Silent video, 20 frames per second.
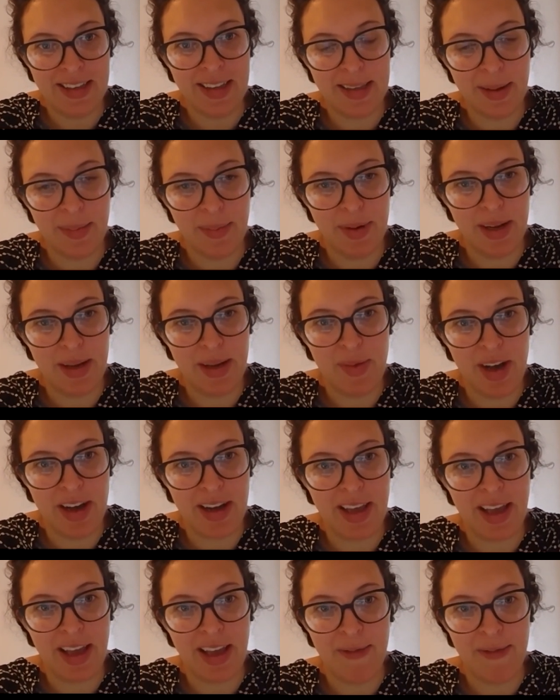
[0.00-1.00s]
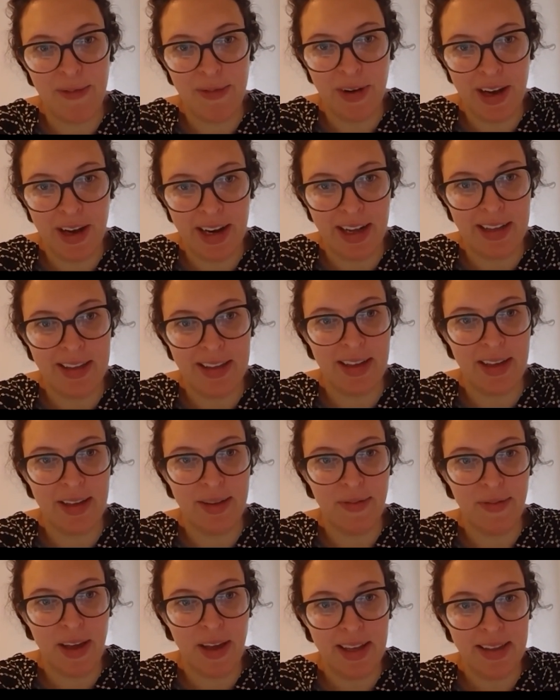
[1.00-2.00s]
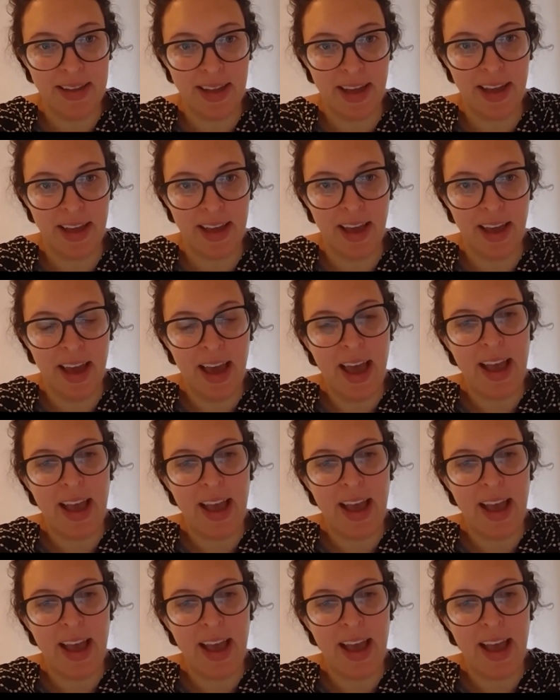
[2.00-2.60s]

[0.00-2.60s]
that somebody working in finance is facing.